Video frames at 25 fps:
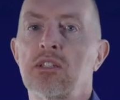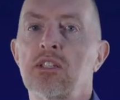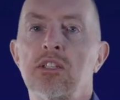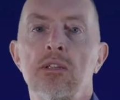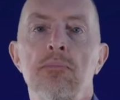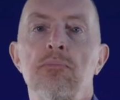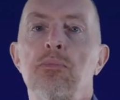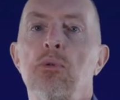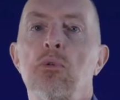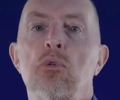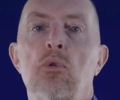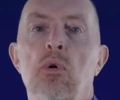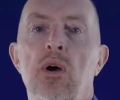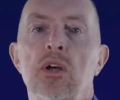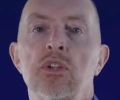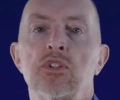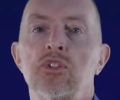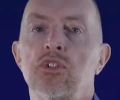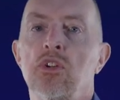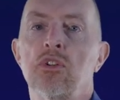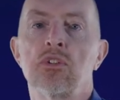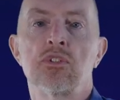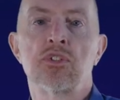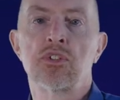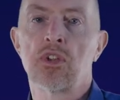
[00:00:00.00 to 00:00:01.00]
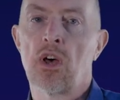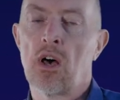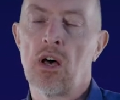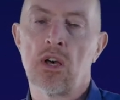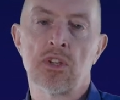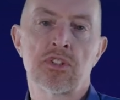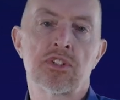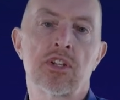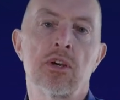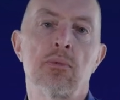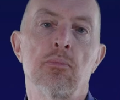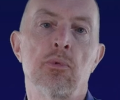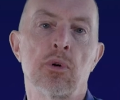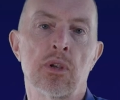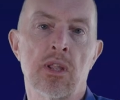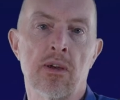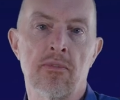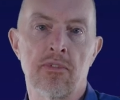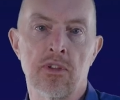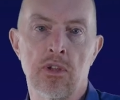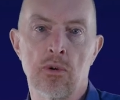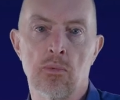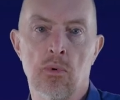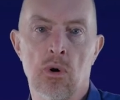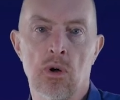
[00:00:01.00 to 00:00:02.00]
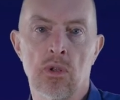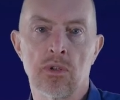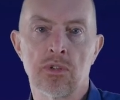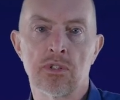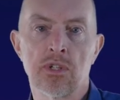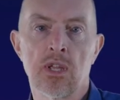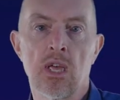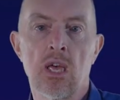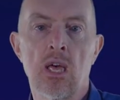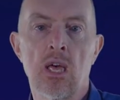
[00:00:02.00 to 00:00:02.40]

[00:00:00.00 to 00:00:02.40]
Simple questions, ask it whatever you want